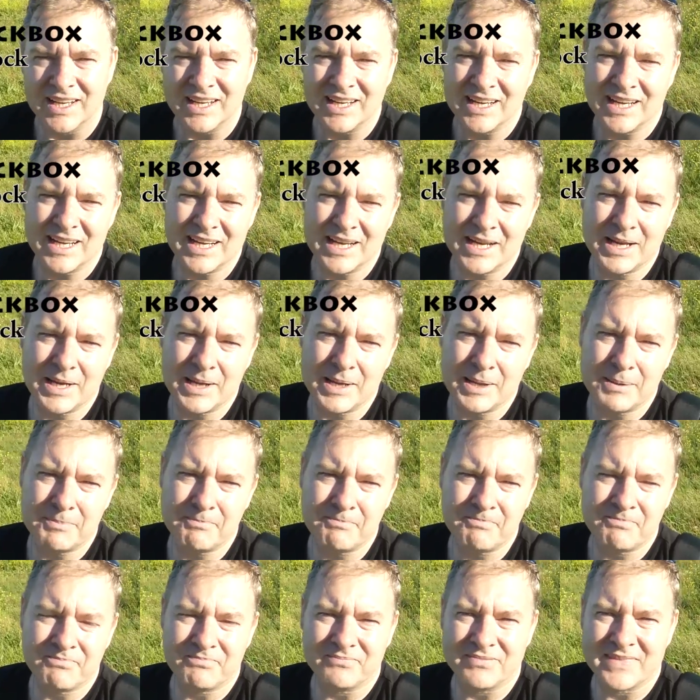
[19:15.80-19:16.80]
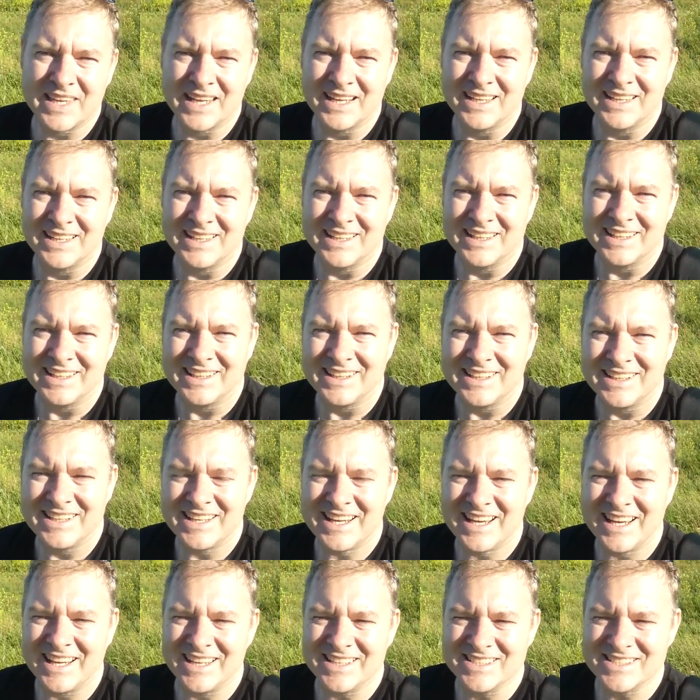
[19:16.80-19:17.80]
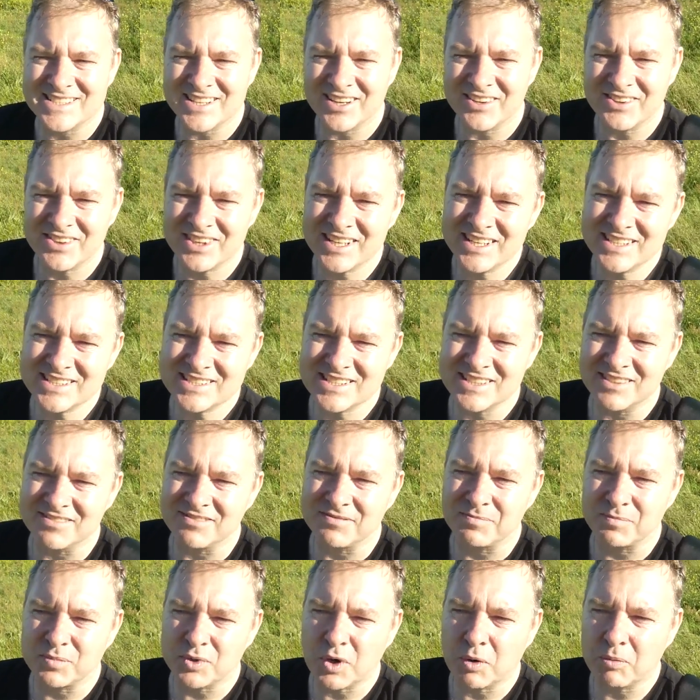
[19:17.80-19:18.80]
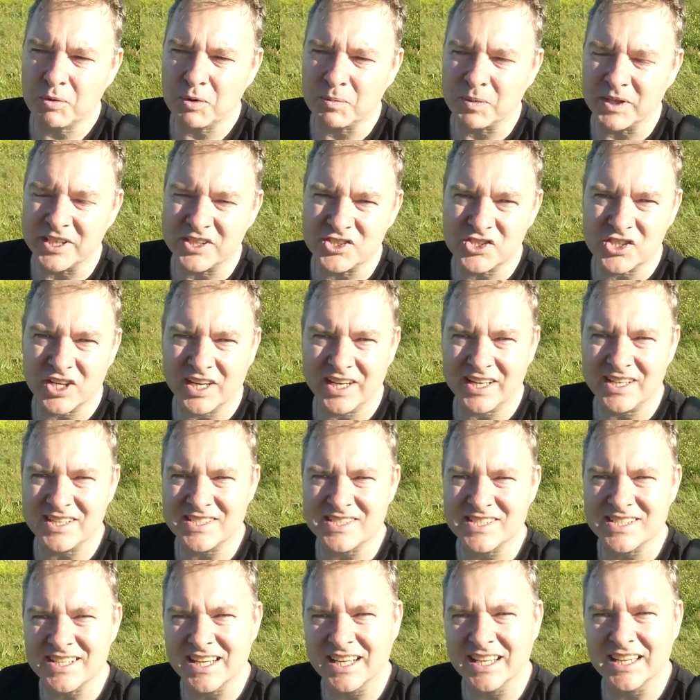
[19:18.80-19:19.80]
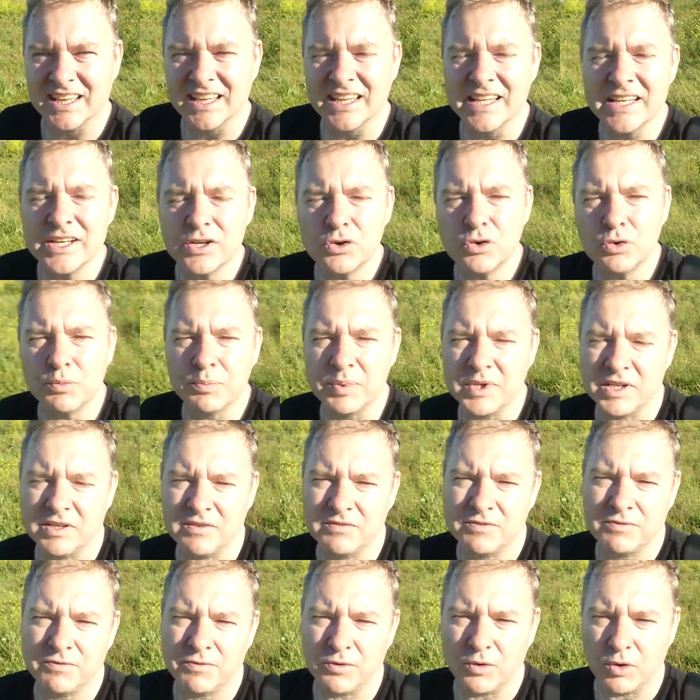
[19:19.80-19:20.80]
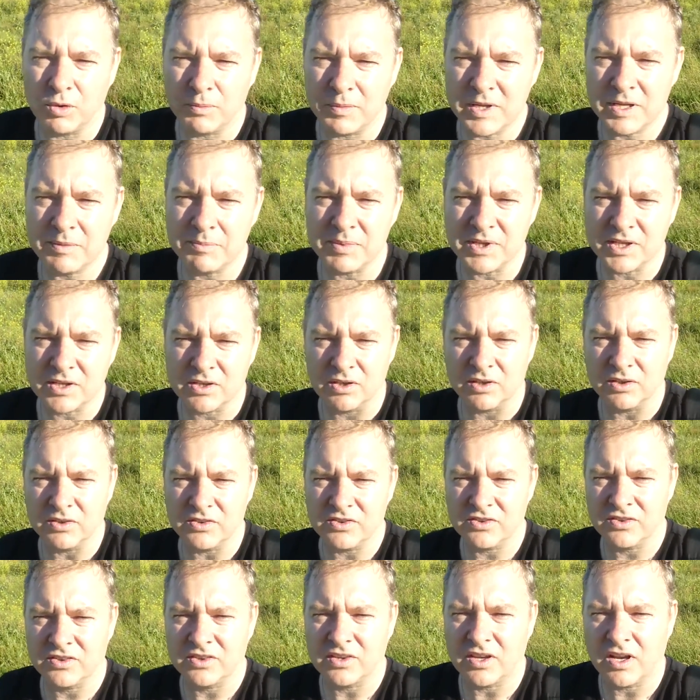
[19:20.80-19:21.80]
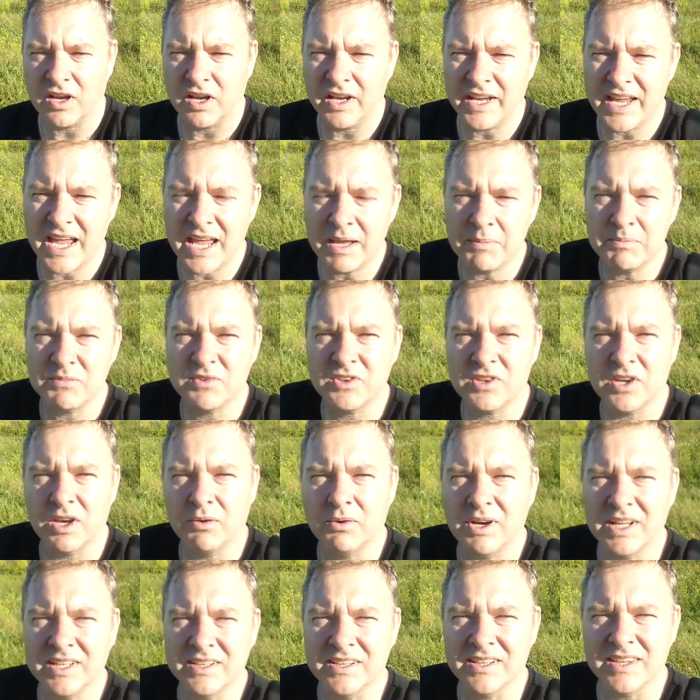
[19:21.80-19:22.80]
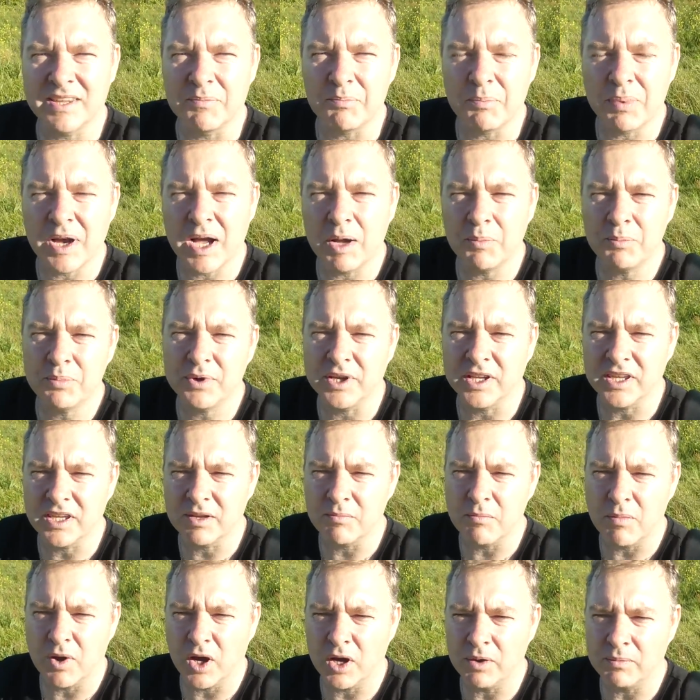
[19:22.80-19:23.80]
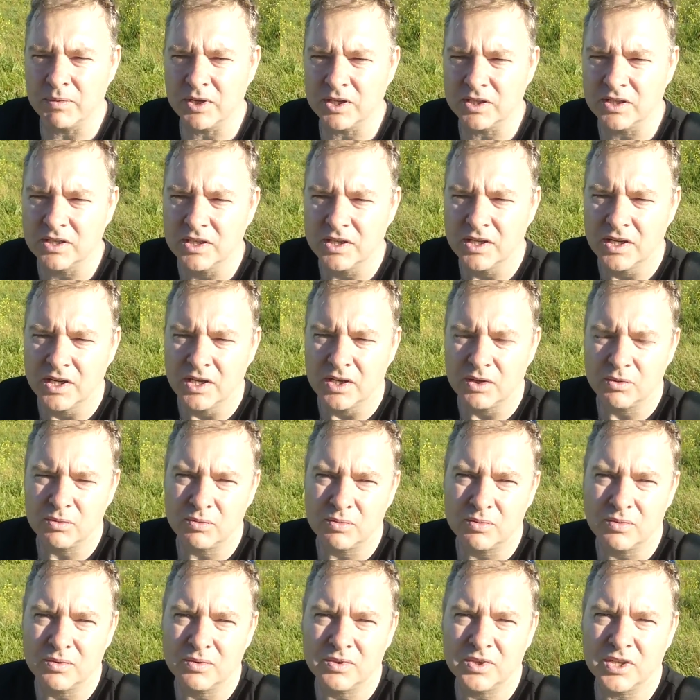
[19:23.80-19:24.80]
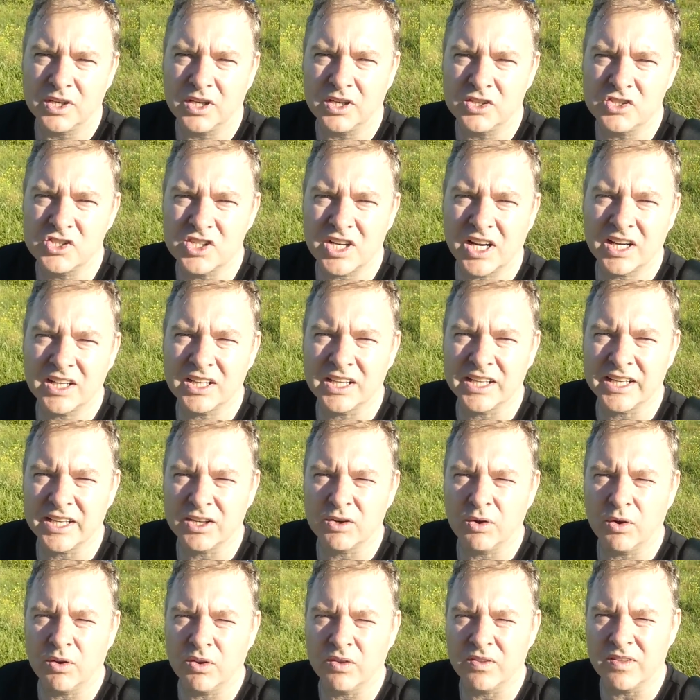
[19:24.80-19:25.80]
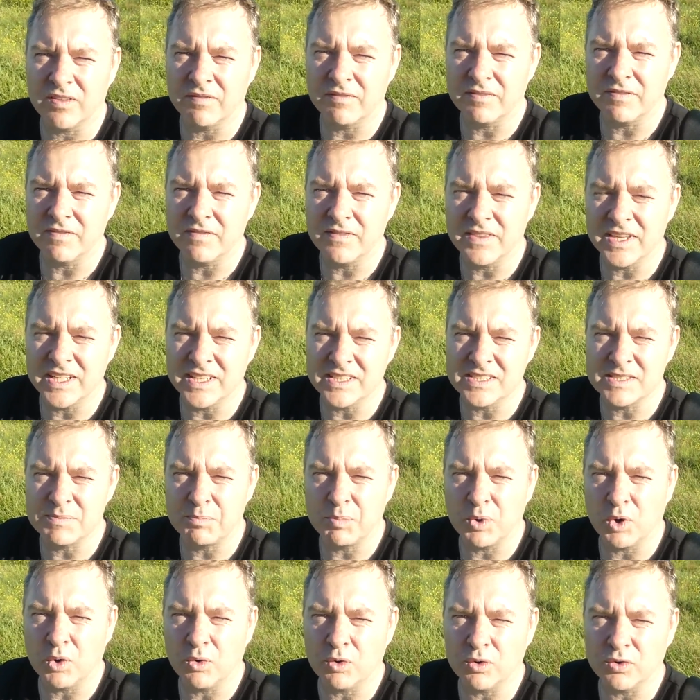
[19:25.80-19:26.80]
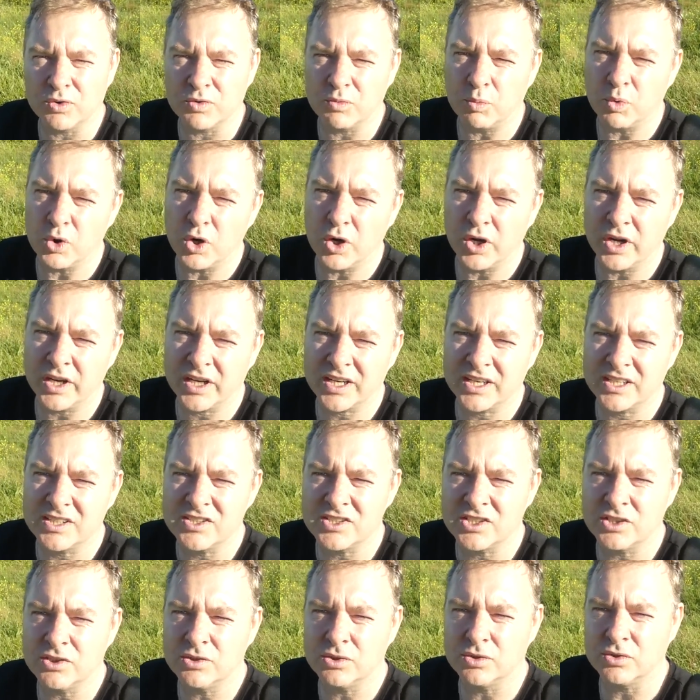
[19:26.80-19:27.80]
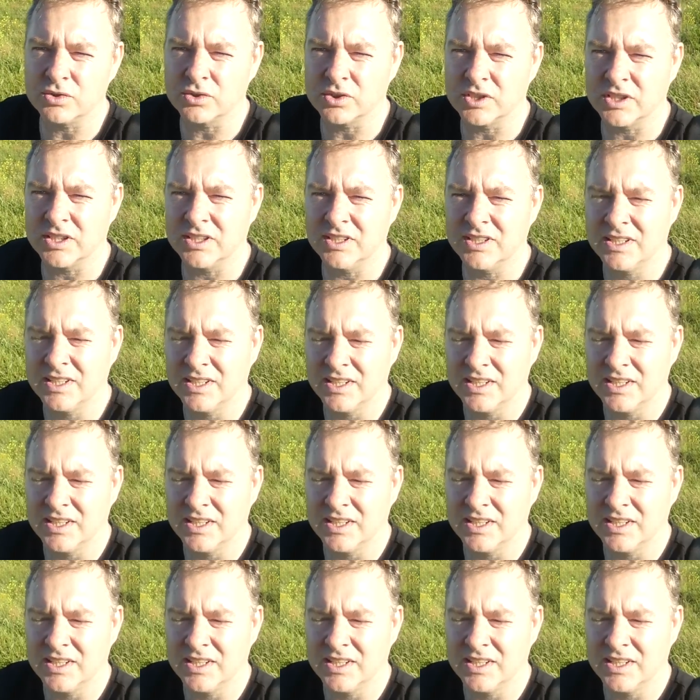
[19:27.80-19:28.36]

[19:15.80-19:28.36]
So things have probably changed a little bit for me because I am so under the pump at the moment, you know, juggling all of these balls, work, children,